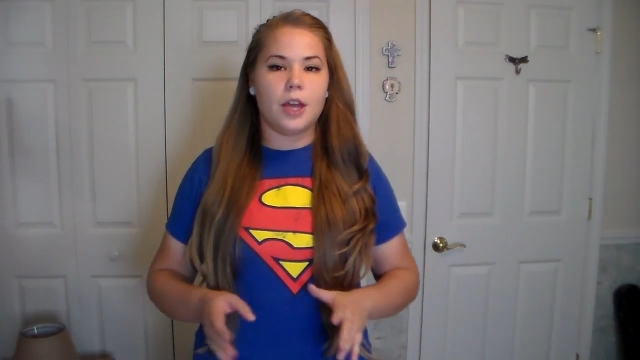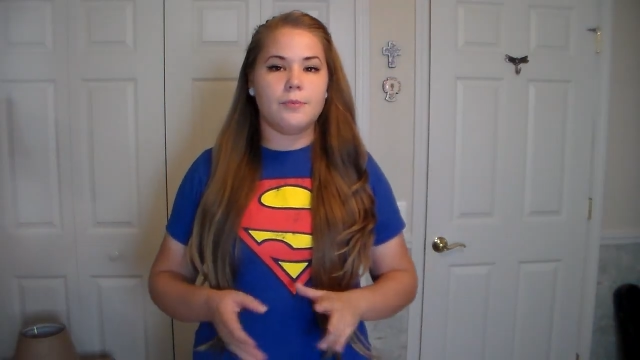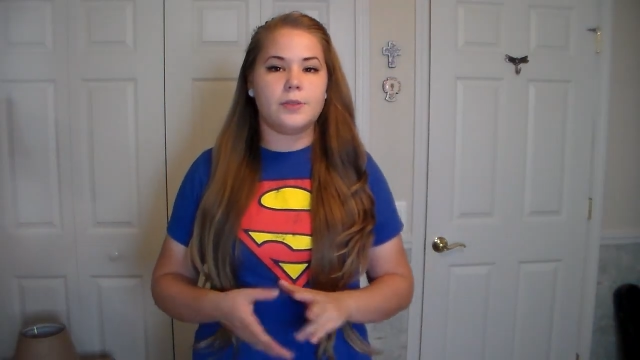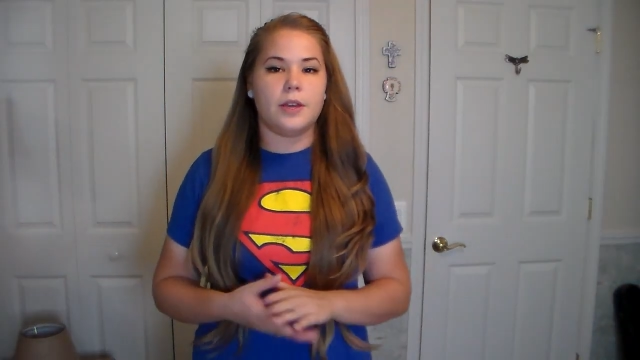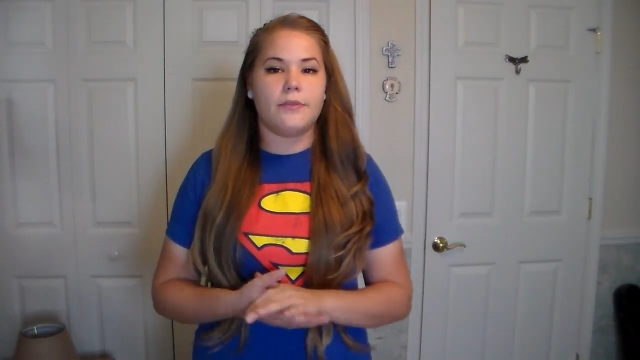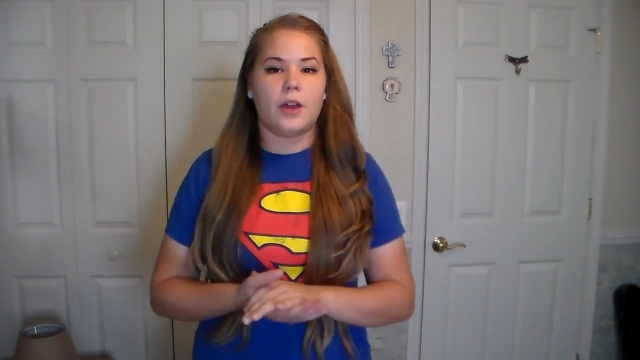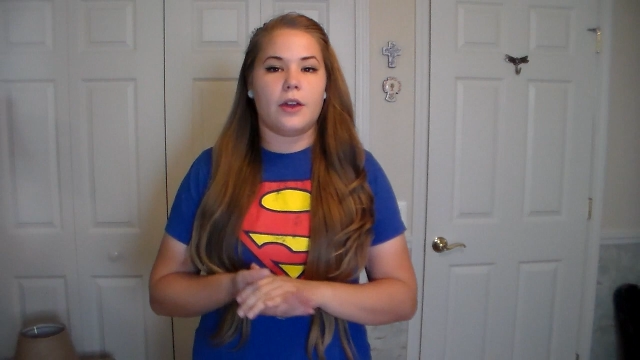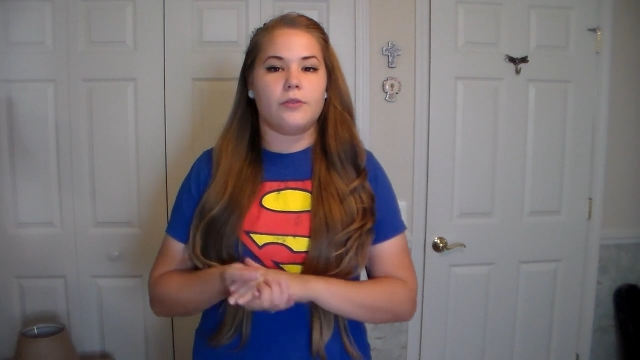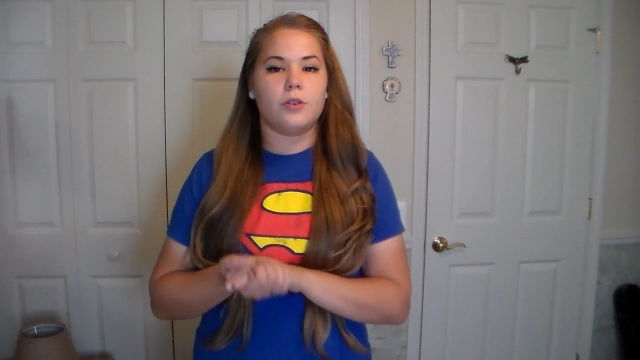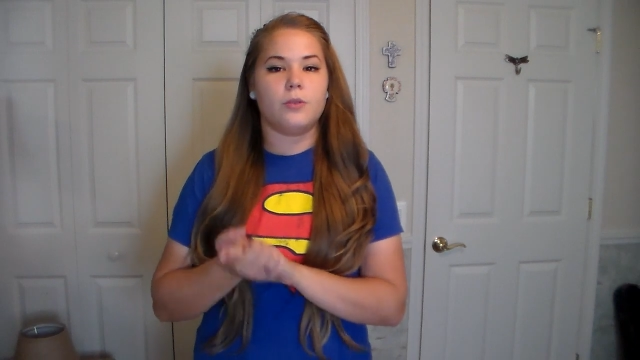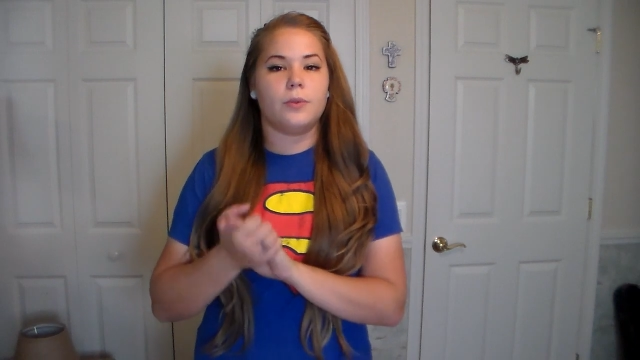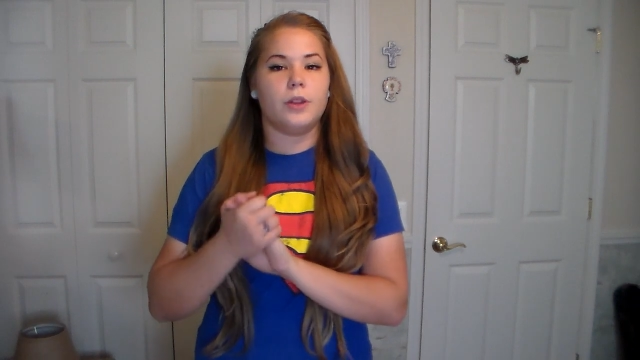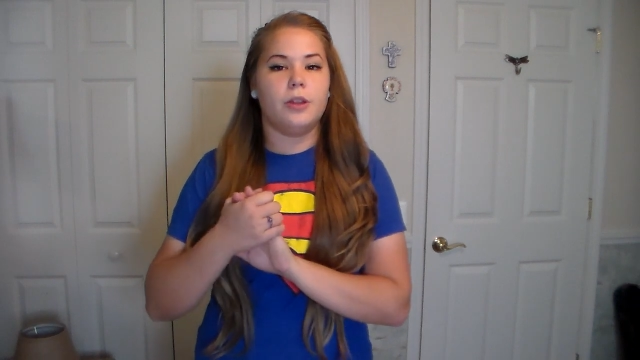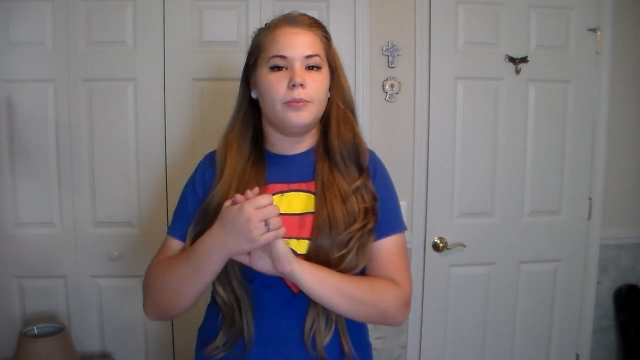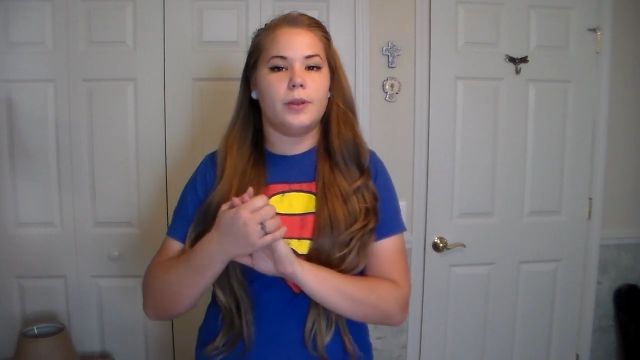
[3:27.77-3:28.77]
games I've
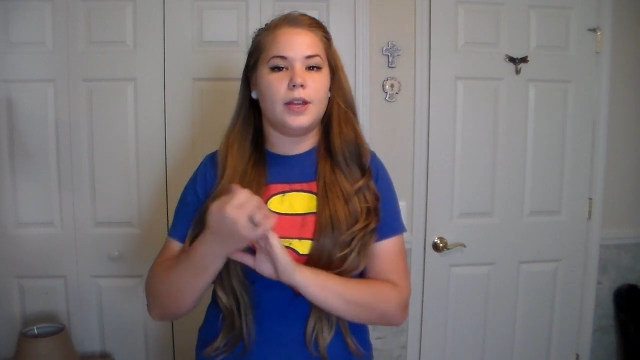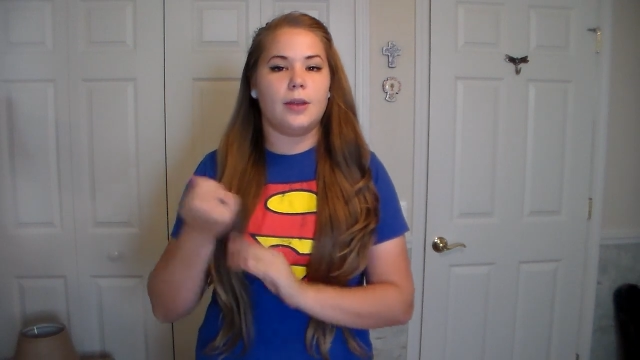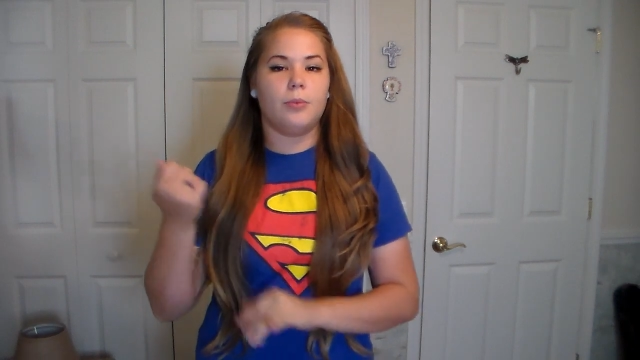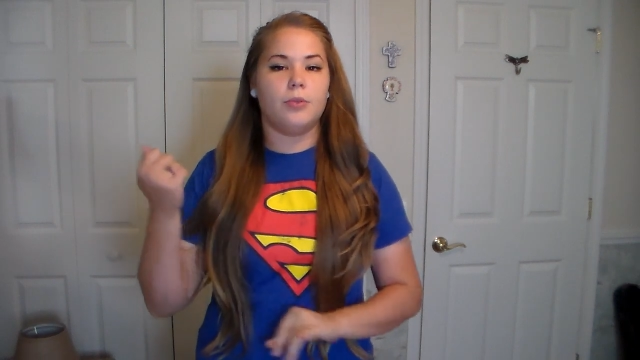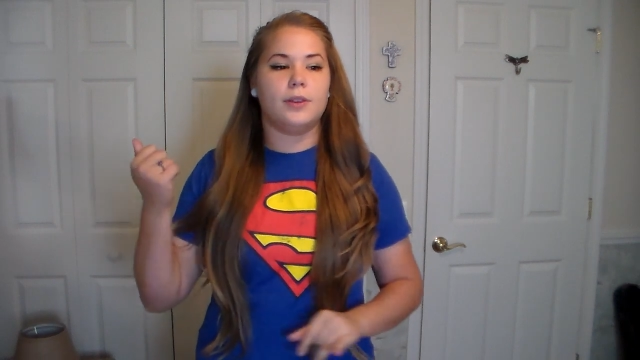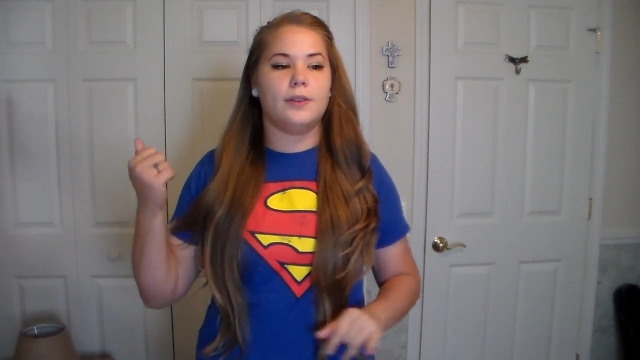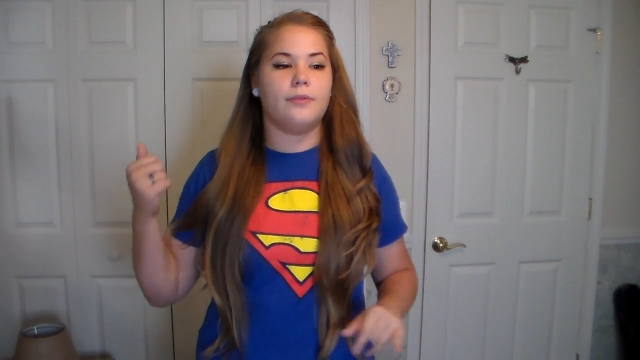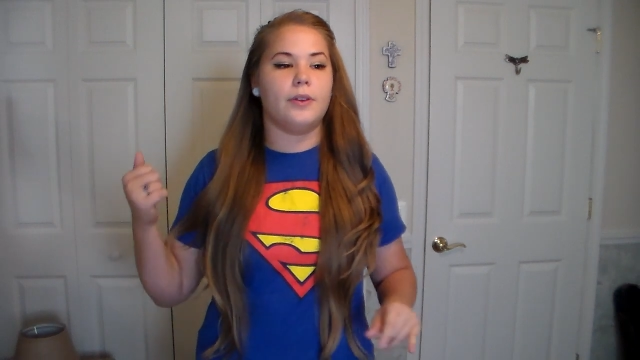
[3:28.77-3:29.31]
ever really been able to